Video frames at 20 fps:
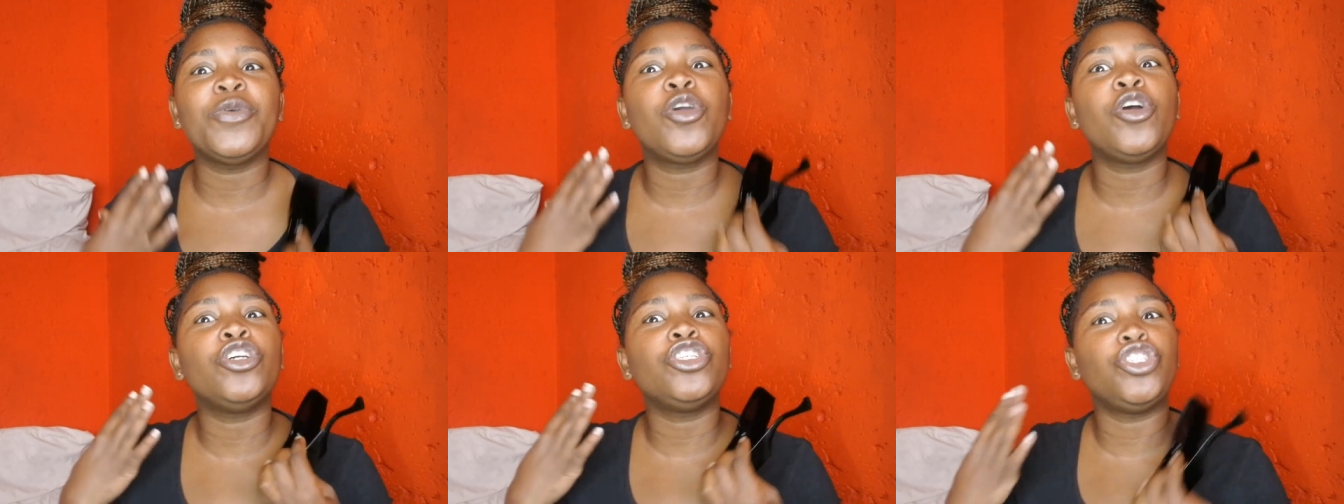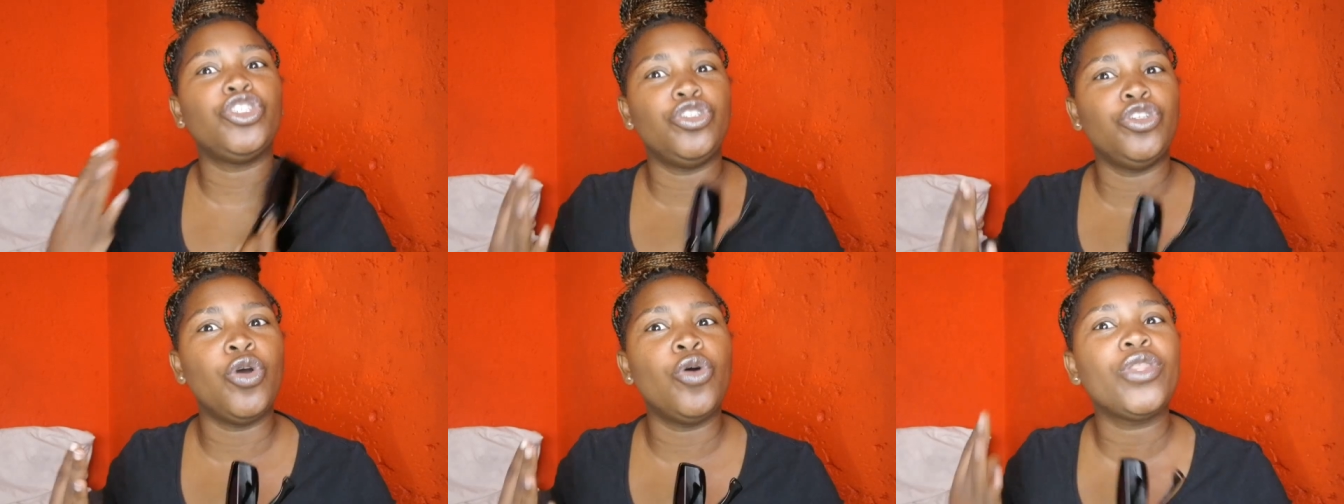
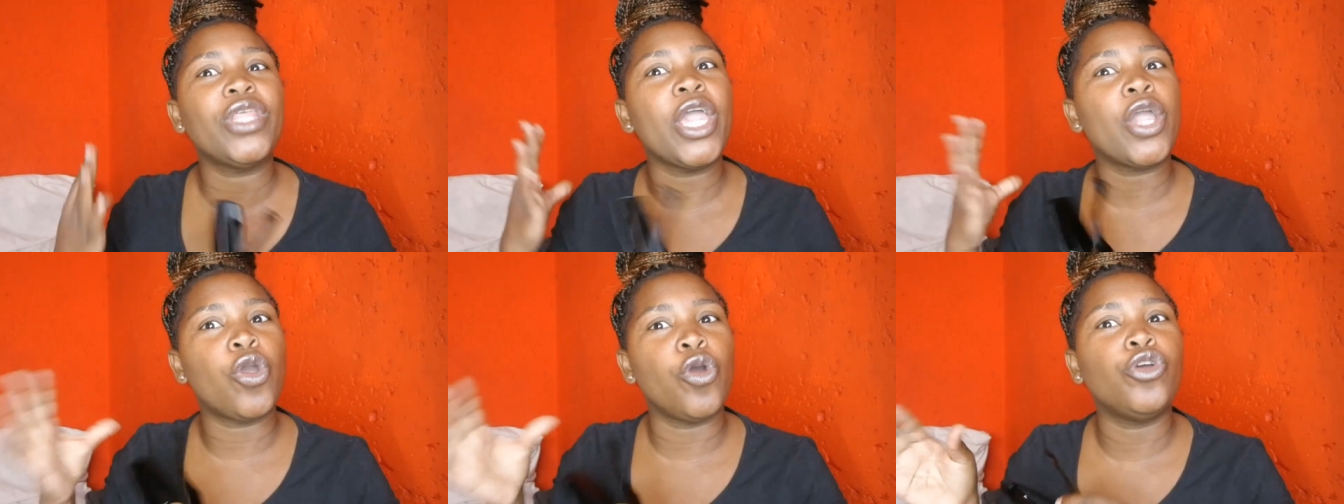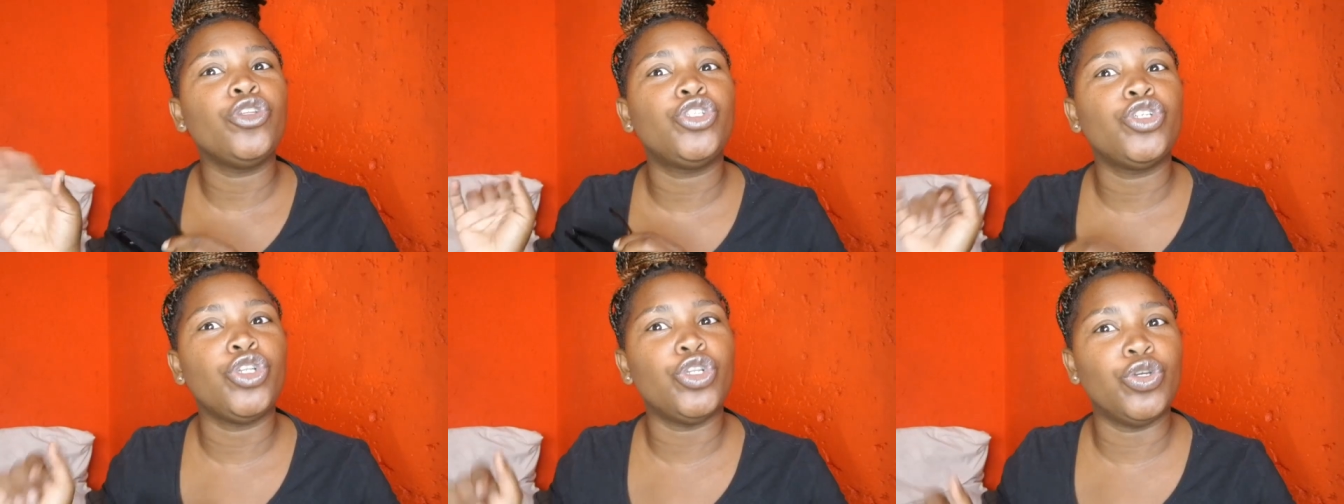because you know they're
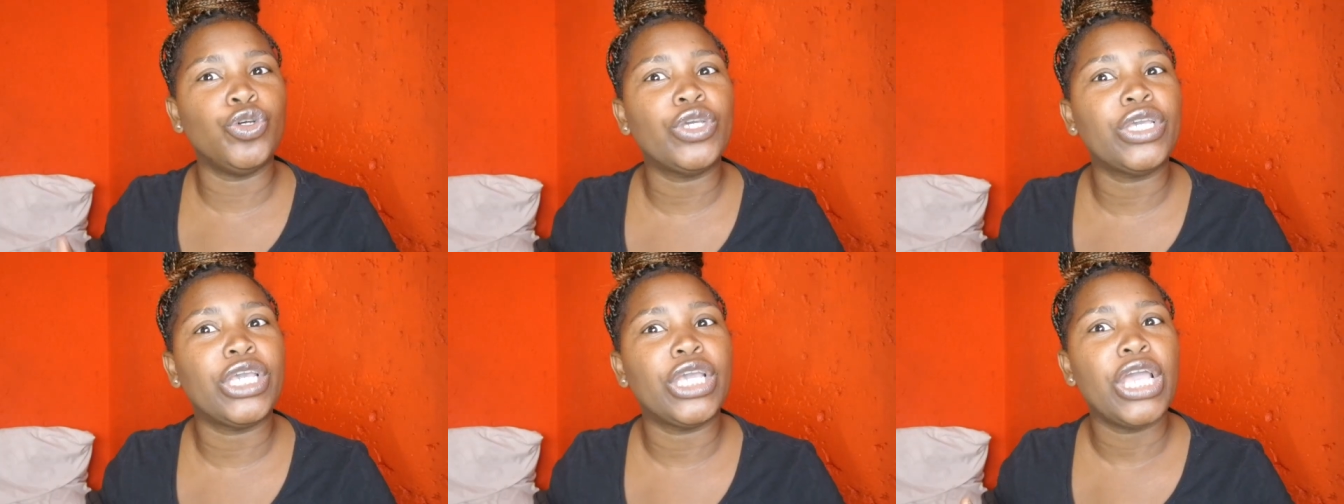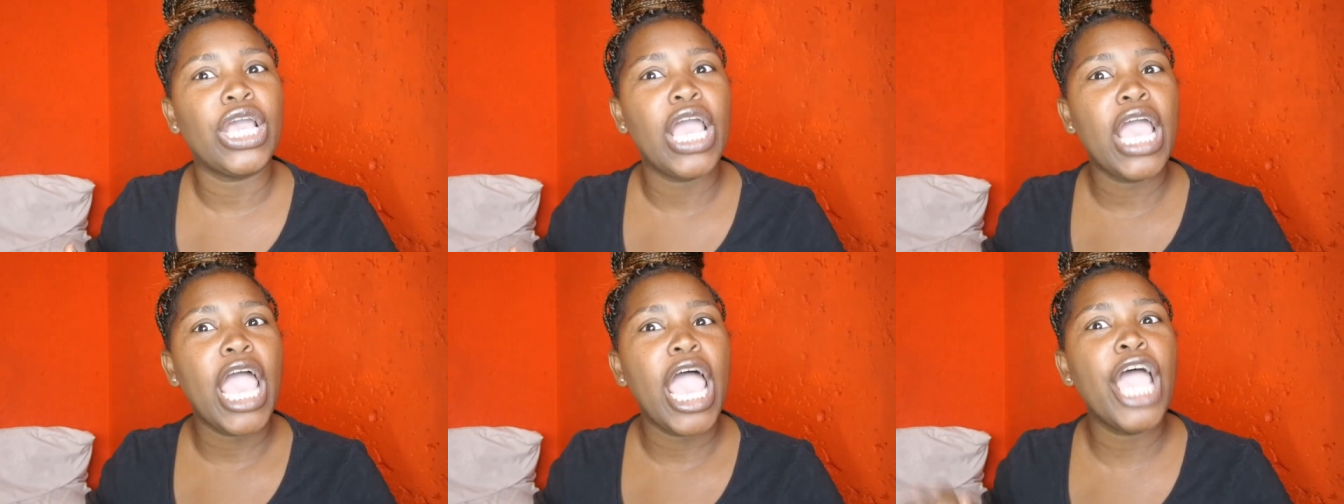going to
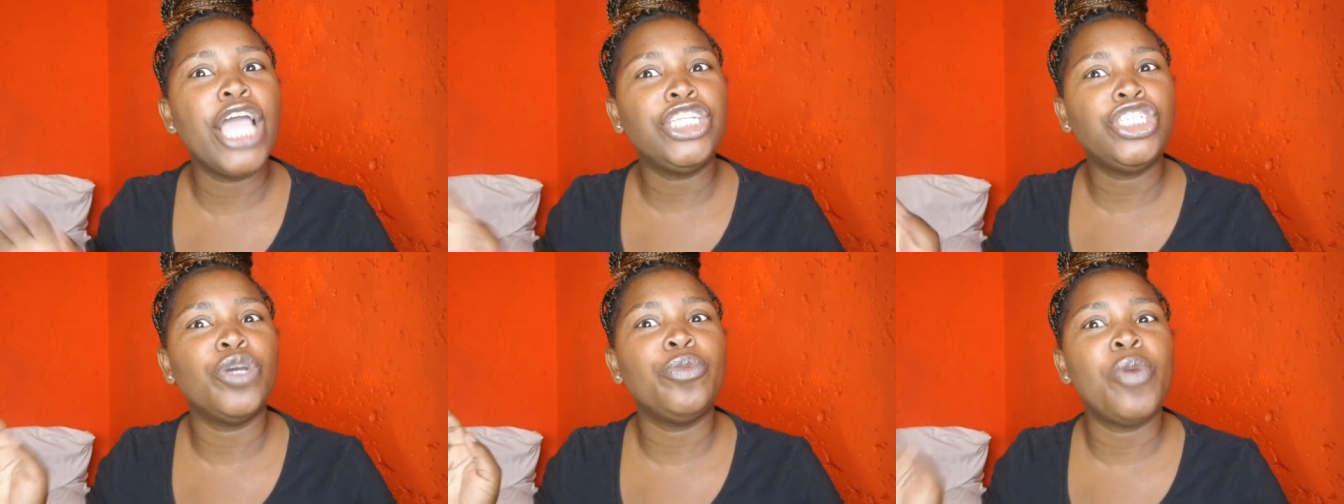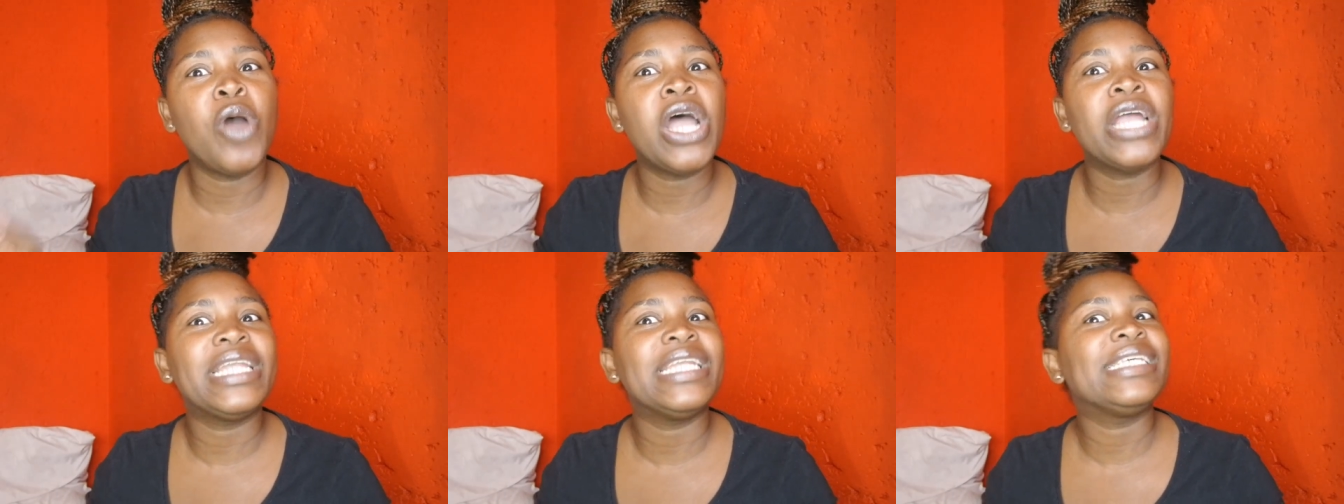look at your
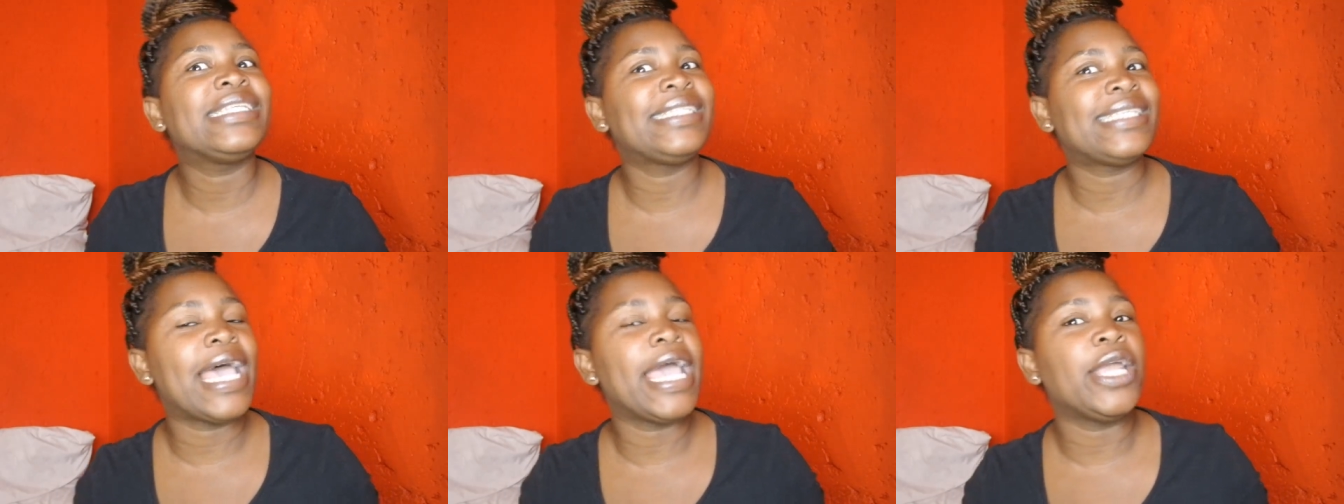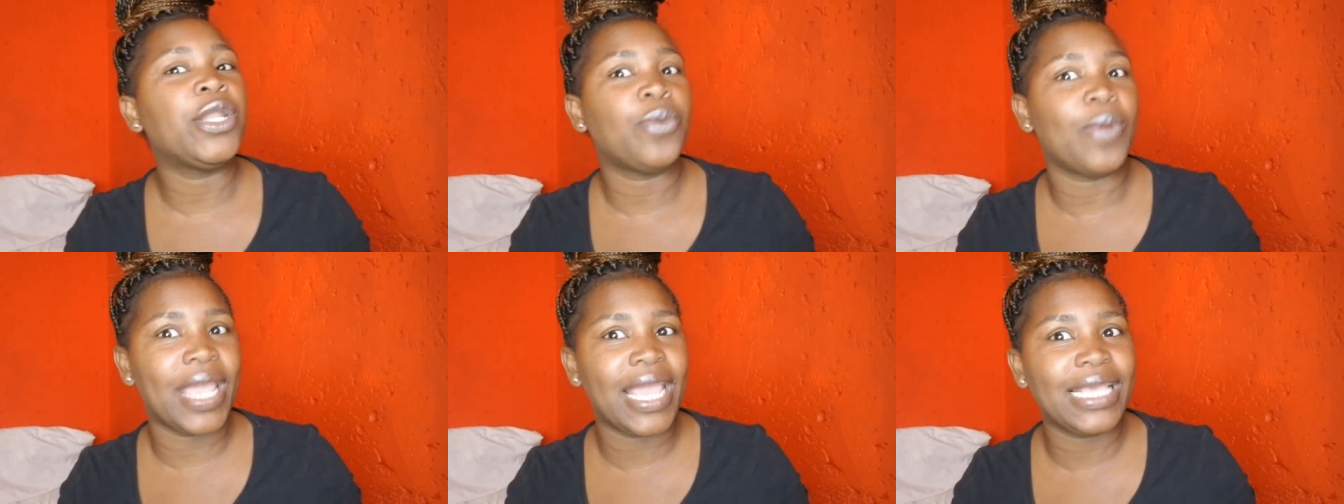partner
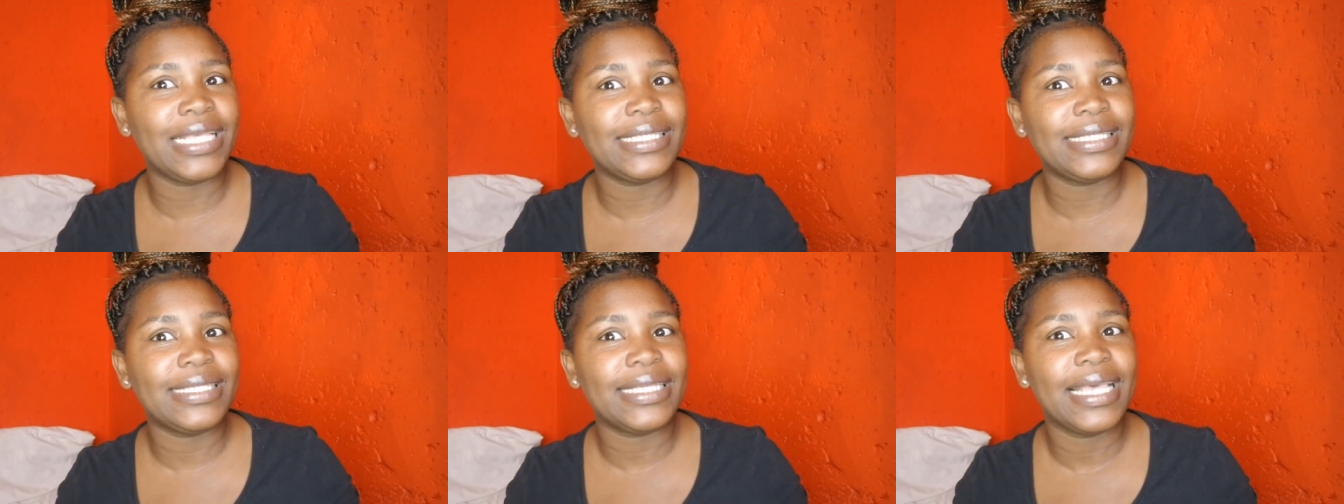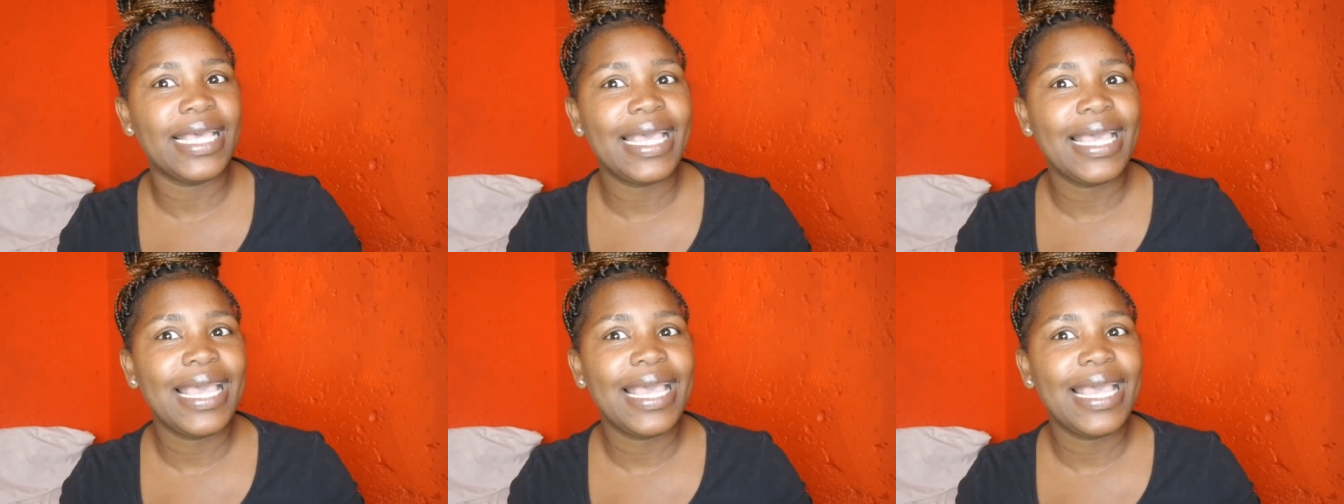sideways,